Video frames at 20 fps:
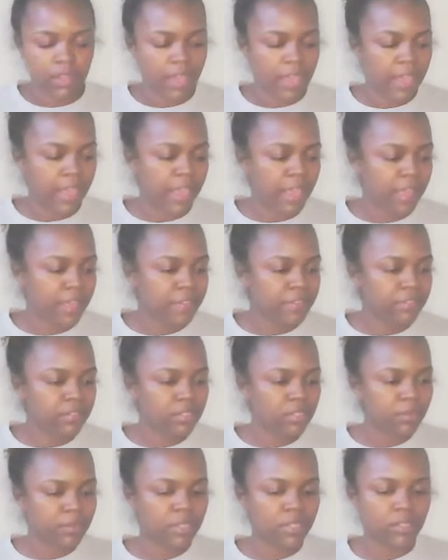I have
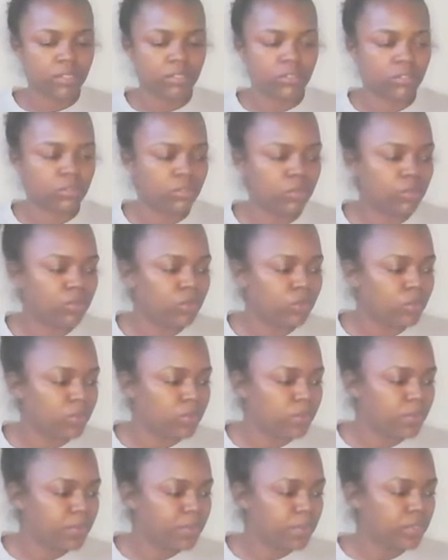some in the
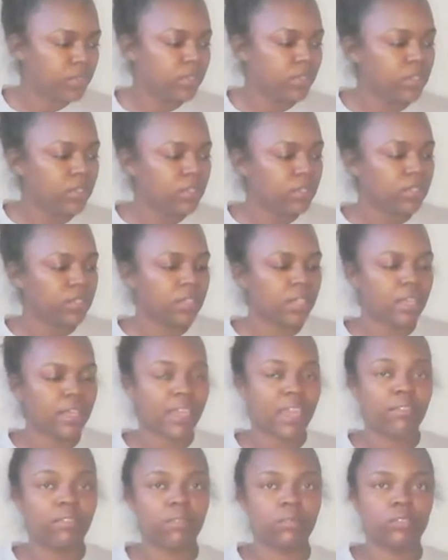tube that
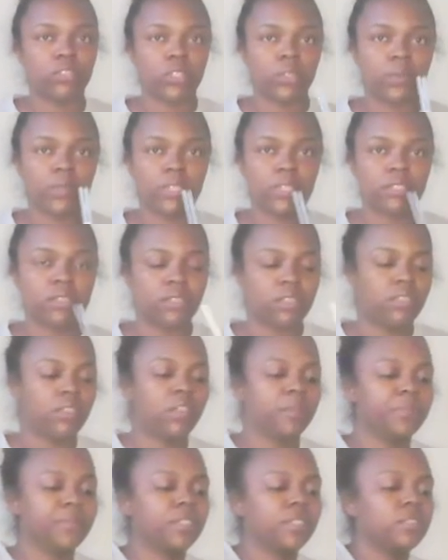I got from Joann's and
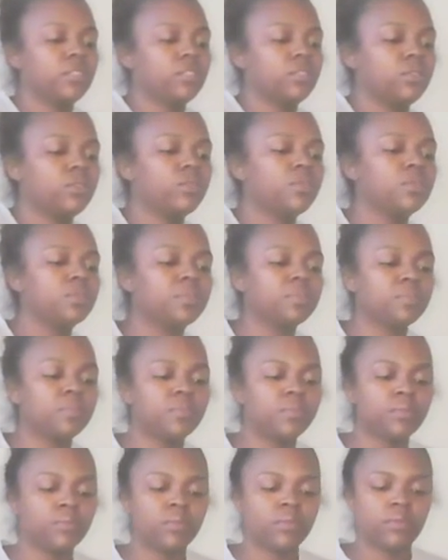come in this tube.
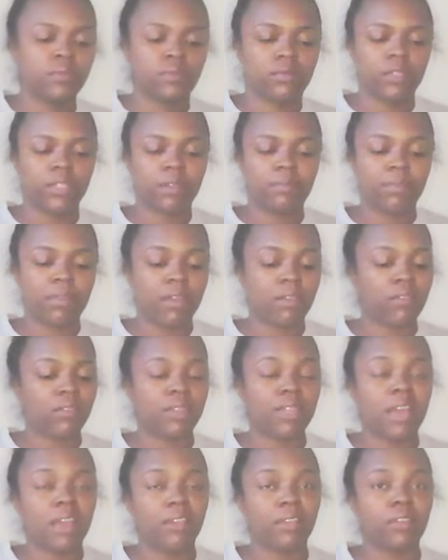Now I'm not
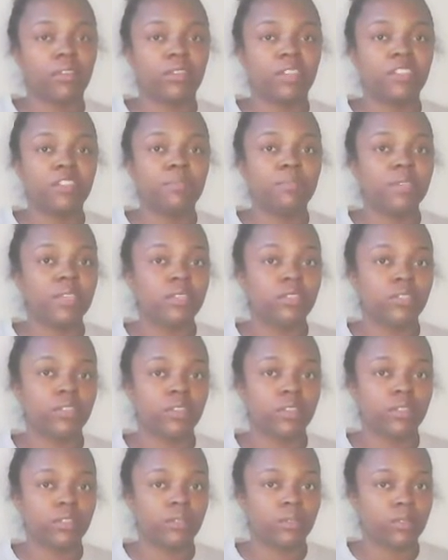gonna lie, y'all, these beads
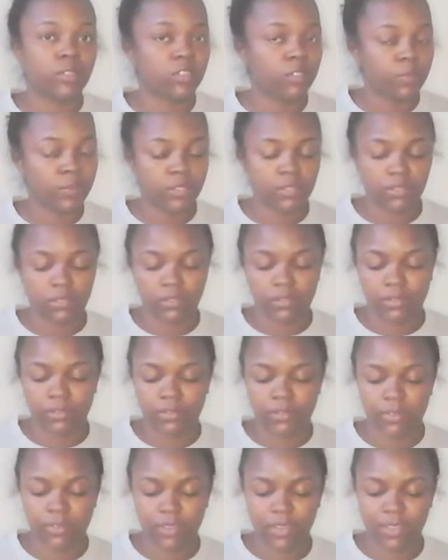are a little expensive,
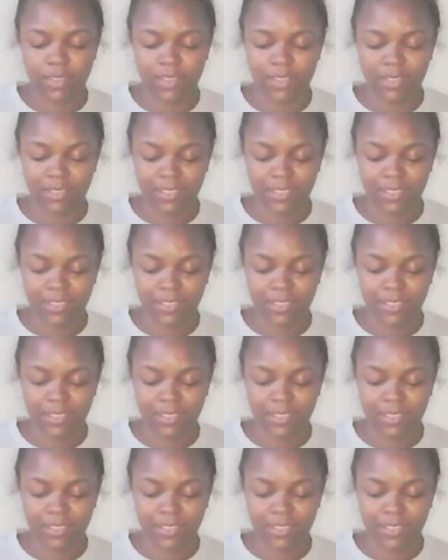okay?